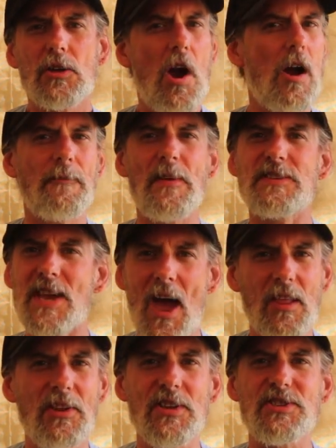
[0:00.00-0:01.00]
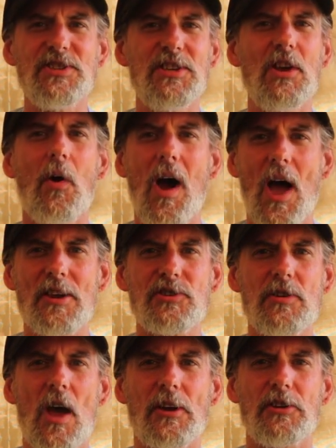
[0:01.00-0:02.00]
Car fatalities and DUIs
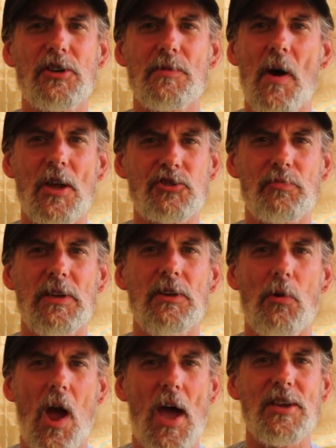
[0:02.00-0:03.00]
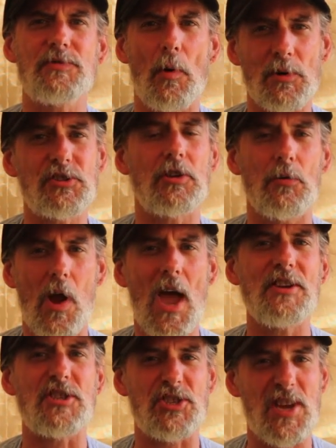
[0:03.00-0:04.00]
are not going to demonstrably rise. But what's going to
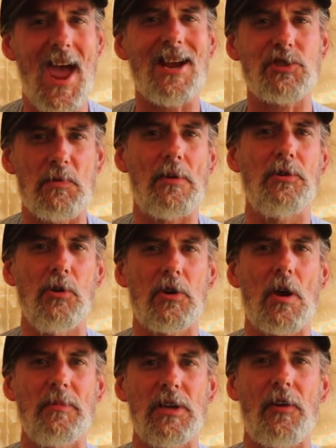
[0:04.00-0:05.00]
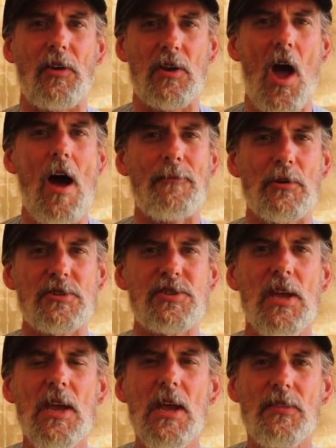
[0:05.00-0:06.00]
rise is tax revenue coming into the coffers
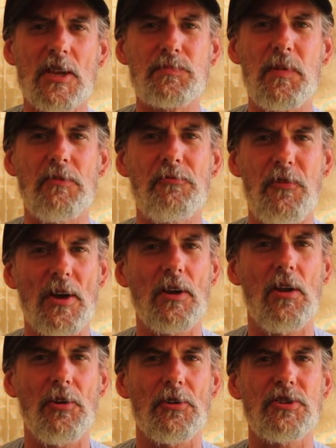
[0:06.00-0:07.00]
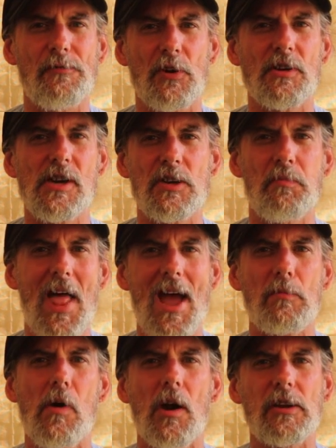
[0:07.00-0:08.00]
that's been funneled or diverted to
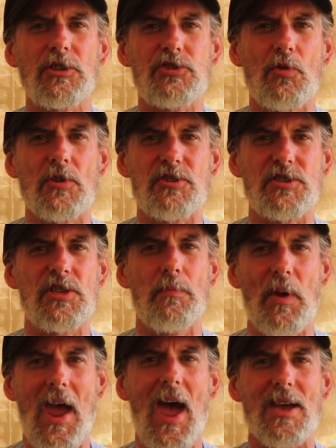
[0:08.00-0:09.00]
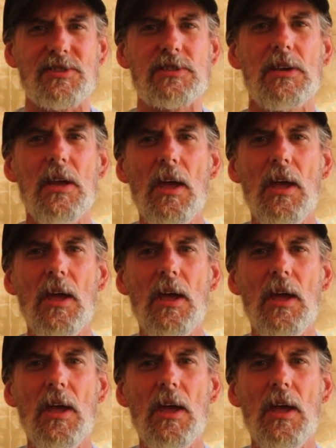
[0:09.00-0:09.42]
black market sources in the past.